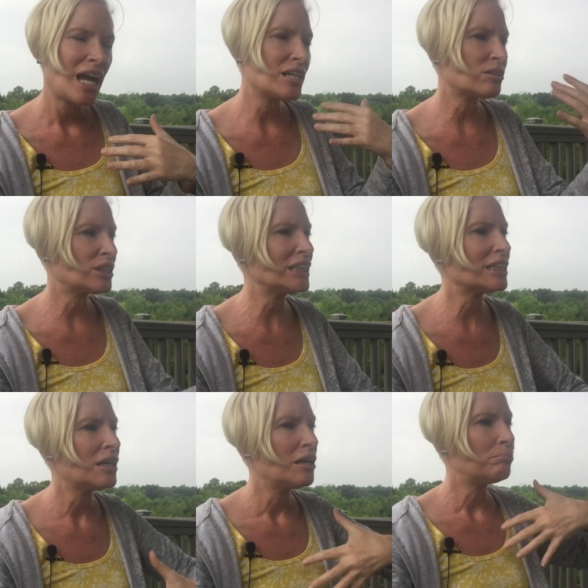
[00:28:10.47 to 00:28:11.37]
And so
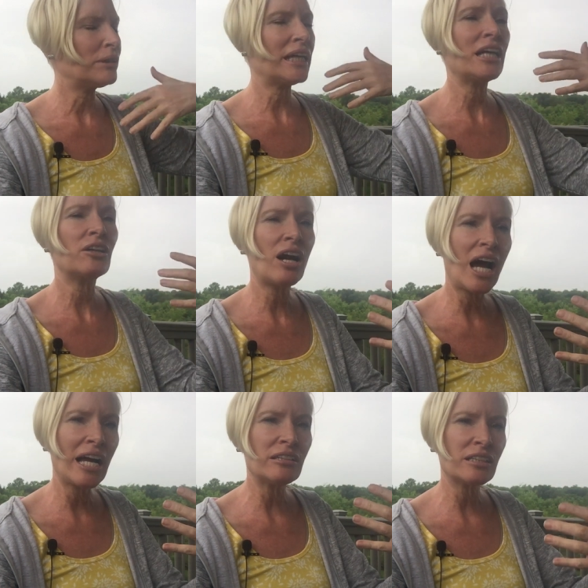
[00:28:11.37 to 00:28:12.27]
she's bringing her
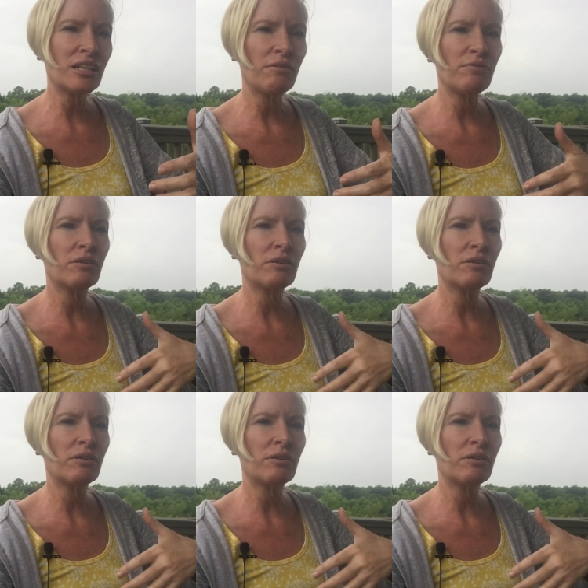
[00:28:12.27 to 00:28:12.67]
higher self